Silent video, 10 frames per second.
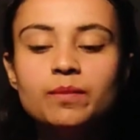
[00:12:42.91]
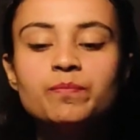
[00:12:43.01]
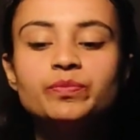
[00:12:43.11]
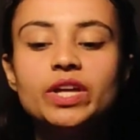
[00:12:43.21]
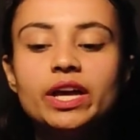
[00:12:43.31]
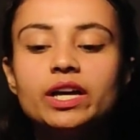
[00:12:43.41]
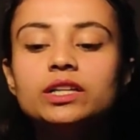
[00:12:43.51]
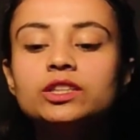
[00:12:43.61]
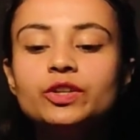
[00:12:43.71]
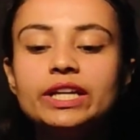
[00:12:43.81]
Here
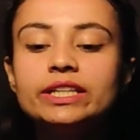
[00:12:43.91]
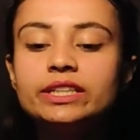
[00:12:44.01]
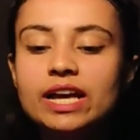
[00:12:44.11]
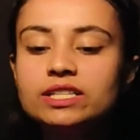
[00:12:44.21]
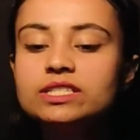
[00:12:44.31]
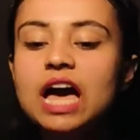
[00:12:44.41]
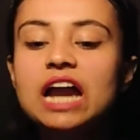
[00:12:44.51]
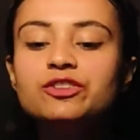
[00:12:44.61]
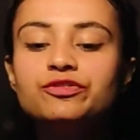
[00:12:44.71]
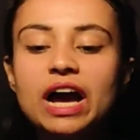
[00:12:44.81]
3 tens and
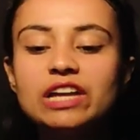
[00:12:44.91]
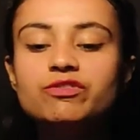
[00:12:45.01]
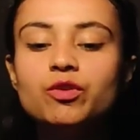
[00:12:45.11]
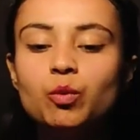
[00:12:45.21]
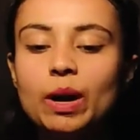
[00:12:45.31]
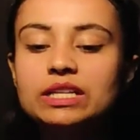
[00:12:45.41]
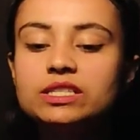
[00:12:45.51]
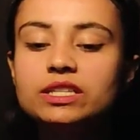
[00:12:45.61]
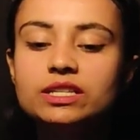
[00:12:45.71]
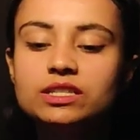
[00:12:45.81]
5 ones
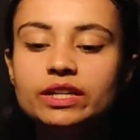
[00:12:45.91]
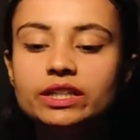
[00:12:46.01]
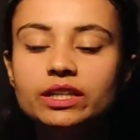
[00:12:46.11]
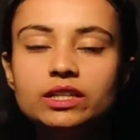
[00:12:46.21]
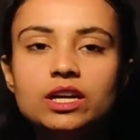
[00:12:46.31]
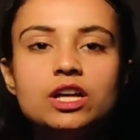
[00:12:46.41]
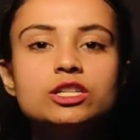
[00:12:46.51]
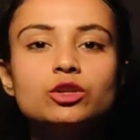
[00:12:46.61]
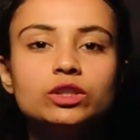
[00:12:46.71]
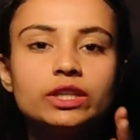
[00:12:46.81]
is written. So
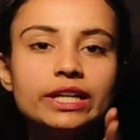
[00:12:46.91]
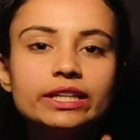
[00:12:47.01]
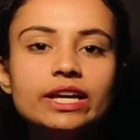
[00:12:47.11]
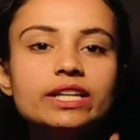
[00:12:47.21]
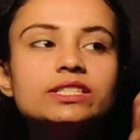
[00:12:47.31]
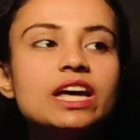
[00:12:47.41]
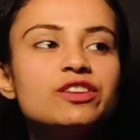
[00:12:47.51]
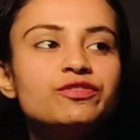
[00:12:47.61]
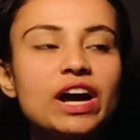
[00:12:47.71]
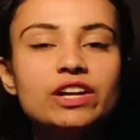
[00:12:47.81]
3 tens and
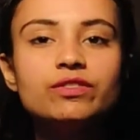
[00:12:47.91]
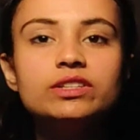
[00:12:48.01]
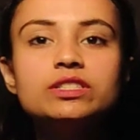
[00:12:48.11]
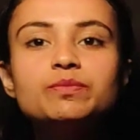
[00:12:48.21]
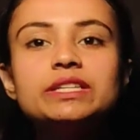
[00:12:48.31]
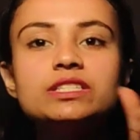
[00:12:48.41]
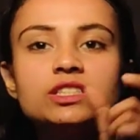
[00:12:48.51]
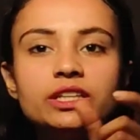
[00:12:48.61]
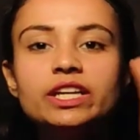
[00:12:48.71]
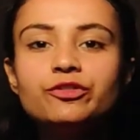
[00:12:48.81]
5 ones means
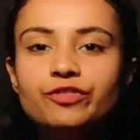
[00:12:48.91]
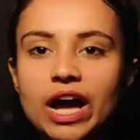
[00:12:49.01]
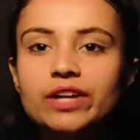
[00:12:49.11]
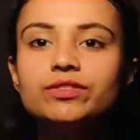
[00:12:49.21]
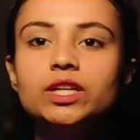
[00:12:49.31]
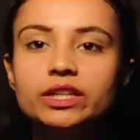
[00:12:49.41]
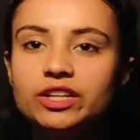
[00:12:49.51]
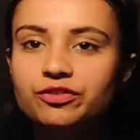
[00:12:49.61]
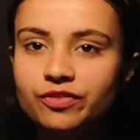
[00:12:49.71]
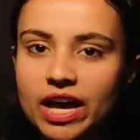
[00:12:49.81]
3 5
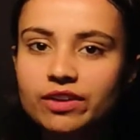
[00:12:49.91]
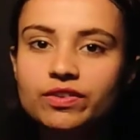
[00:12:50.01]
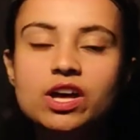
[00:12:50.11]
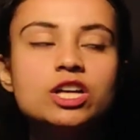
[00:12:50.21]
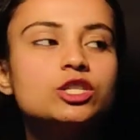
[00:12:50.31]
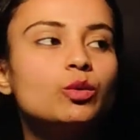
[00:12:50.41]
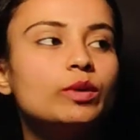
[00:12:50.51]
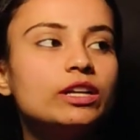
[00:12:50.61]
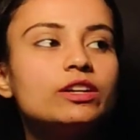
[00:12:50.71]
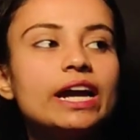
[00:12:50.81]
35. So we'll
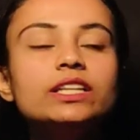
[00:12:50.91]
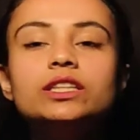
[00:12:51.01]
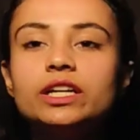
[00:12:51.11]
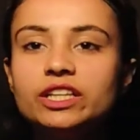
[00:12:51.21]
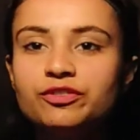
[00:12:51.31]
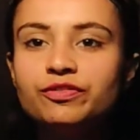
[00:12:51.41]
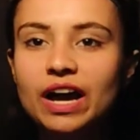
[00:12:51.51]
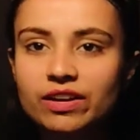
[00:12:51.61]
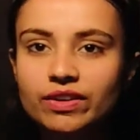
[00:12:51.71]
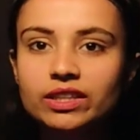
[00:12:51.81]
write 35
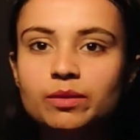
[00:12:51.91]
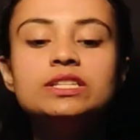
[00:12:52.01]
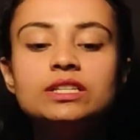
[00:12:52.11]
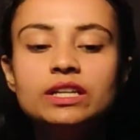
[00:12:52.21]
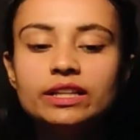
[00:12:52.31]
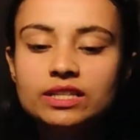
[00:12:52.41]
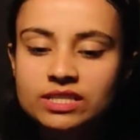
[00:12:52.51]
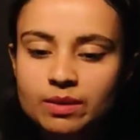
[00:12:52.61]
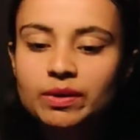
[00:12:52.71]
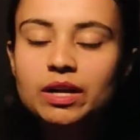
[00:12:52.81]
in the box. In the
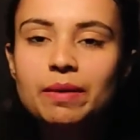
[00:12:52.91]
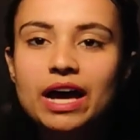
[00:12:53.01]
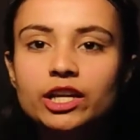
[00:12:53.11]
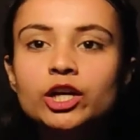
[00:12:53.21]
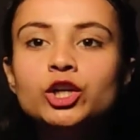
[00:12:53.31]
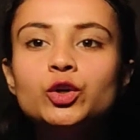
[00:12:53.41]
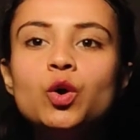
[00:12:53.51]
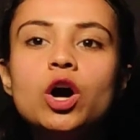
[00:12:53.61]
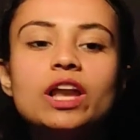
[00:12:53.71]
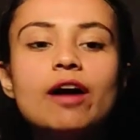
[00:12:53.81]
similar manner, you all
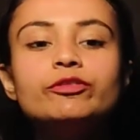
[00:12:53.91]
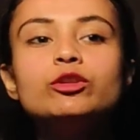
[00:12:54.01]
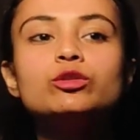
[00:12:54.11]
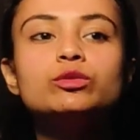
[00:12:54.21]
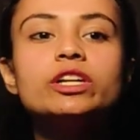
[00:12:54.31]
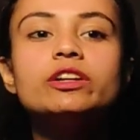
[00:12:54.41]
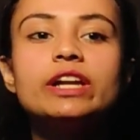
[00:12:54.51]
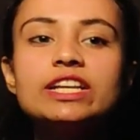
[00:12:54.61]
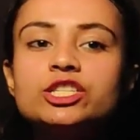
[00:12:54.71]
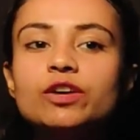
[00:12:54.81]
have to do the rest
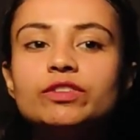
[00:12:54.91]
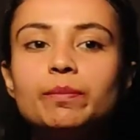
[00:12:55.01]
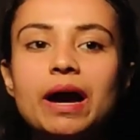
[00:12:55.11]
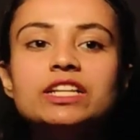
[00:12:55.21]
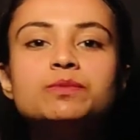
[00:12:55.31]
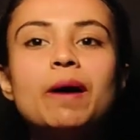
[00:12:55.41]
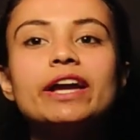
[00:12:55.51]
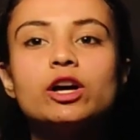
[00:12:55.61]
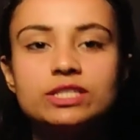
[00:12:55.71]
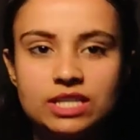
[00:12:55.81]
of the parts by
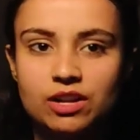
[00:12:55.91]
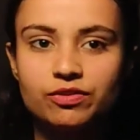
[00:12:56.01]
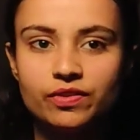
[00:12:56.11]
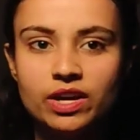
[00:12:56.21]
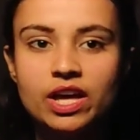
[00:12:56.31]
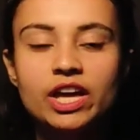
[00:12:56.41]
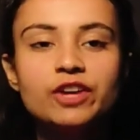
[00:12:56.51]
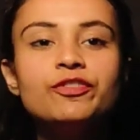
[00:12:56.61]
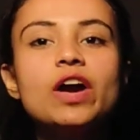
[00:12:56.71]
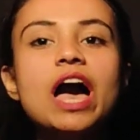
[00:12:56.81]
yourself. If you
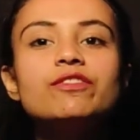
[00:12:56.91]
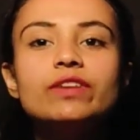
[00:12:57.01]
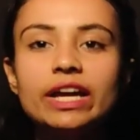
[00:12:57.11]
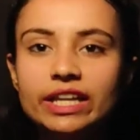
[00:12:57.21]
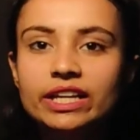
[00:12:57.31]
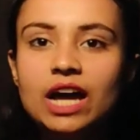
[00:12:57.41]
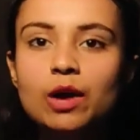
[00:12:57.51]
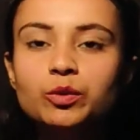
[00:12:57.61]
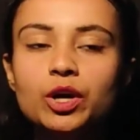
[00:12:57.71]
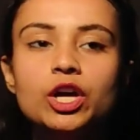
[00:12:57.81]
have any doubt,
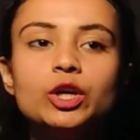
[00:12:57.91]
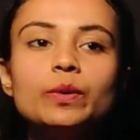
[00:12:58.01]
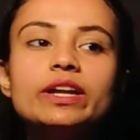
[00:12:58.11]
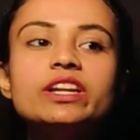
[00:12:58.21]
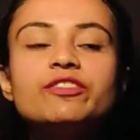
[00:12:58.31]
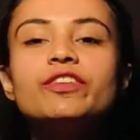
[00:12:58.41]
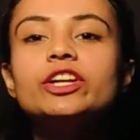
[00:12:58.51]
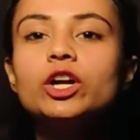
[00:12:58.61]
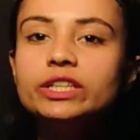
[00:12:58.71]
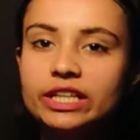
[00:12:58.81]
you can refer your
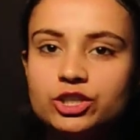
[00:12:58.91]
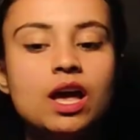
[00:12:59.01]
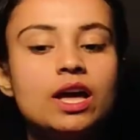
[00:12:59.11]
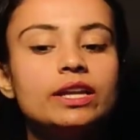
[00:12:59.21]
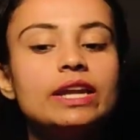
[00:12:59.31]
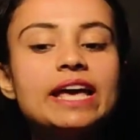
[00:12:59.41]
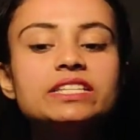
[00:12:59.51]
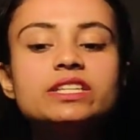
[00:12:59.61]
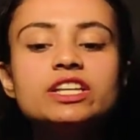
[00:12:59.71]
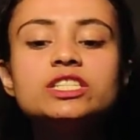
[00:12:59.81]
teacher. Next
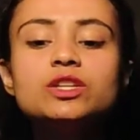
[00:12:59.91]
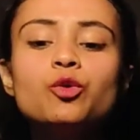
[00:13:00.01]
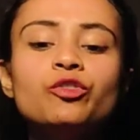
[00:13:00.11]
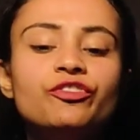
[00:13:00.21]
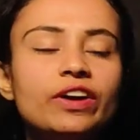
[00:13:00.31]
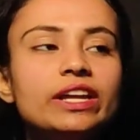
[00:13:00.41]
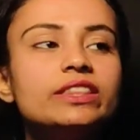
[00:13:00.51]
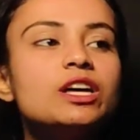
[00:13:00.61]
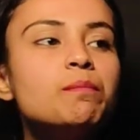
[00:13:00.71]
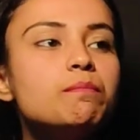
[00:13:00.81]
is fill in the
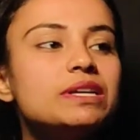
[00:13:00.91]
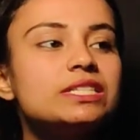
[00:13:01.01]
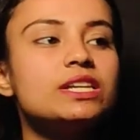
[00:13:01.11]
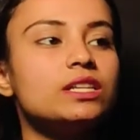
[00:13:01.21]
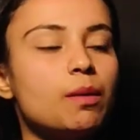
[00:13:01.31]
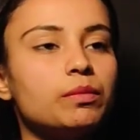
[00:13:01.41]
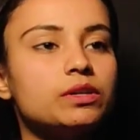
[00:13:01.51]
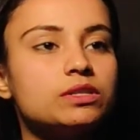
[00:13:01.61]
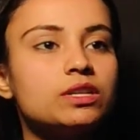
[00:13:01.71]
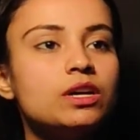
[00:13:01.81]
missing numbers.
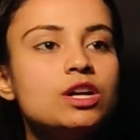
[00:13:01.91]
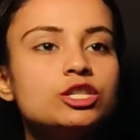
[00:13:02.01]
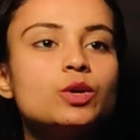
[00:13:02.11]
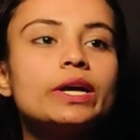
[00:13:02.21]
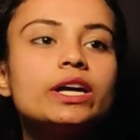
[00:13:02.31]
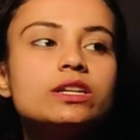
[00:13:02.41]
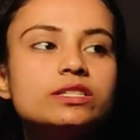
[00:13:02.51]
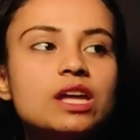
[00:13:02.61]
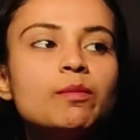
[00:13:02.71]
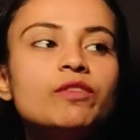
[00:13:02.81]
So here some
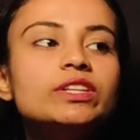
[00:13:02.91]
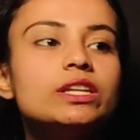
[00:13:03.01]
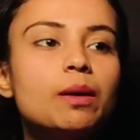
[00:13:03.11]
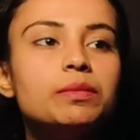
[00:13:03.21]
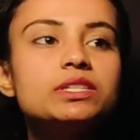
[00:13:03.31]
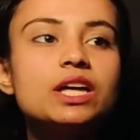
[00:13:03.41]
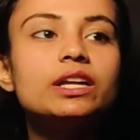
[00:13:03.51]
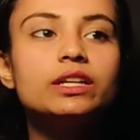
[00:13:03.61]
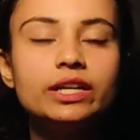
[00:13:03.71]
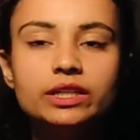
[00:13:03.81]
of the numbers are
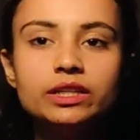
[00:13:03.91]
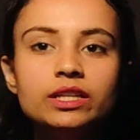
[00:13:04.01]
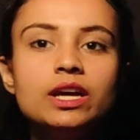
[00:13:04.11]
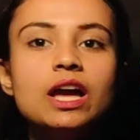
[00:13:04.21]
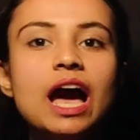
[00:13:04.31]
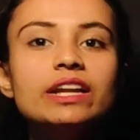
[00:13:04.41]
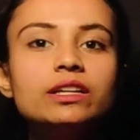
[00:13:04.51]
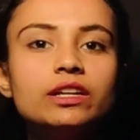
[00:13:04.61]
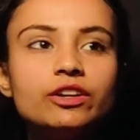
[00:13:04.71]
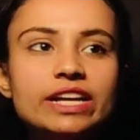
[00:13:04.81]
written and
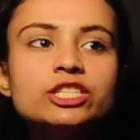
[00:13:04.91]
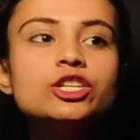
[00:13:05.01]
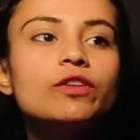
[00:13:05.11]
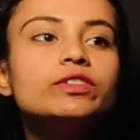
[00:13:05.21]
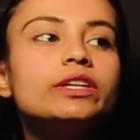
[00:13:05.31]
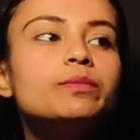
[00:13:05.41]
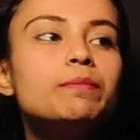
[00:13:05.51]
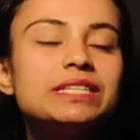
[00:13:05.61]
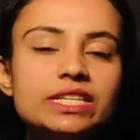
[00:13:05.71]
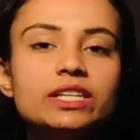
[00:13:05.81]
rest of the missing
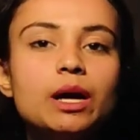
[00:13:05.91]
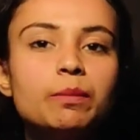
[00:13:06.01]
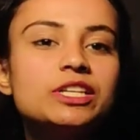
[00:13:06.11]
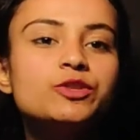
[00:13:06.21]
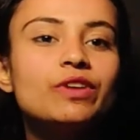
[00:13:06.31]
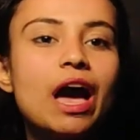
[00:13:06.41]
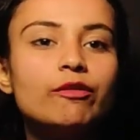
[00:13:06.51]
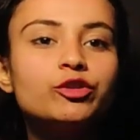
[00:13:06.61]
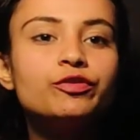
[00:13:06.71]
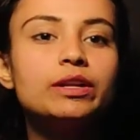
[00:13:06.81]
numbers we have to
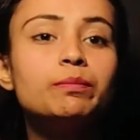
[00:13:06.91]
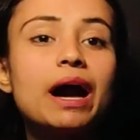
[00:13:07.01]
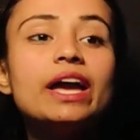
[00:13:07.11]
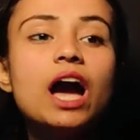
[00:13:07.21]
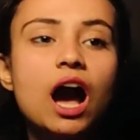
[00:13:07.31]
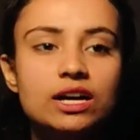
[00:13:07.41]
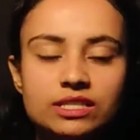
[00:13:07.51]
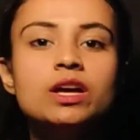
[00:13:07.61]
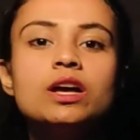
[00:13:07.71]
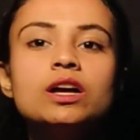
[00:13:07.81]
fill by ourselves.
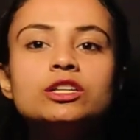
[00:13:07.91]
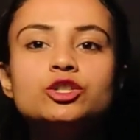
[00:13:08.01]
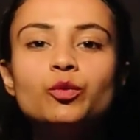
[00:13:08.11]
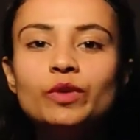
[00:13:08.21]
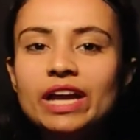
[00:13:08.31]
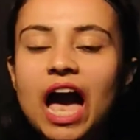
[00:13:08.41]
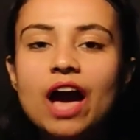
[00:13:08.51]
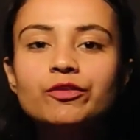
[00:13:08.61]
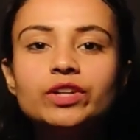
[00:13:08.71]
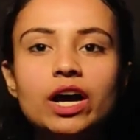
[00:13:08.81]
So we have
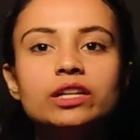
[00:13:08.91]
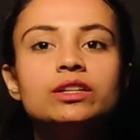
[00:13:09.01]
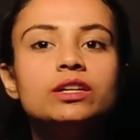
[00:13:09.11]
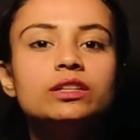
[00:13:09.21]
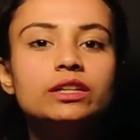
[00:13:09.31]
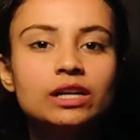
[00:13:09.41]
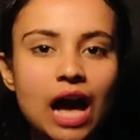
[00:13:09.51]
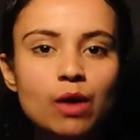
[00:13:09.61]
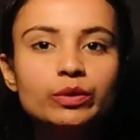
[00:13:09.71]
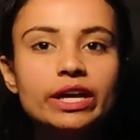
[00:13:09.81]
done the
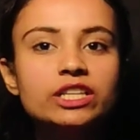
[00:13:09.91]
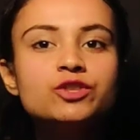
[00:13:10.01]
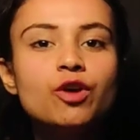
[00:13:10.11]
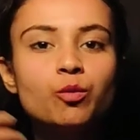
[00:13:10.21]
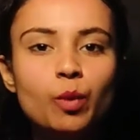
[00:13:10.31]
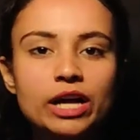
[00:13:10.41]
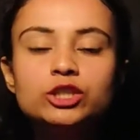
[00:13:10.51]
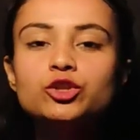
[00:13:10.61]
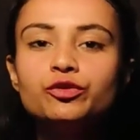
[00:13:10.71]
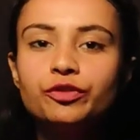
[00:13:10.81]
countings from 1 to
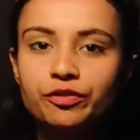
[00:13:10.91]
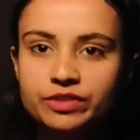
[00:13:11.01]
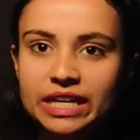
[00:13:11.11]
50.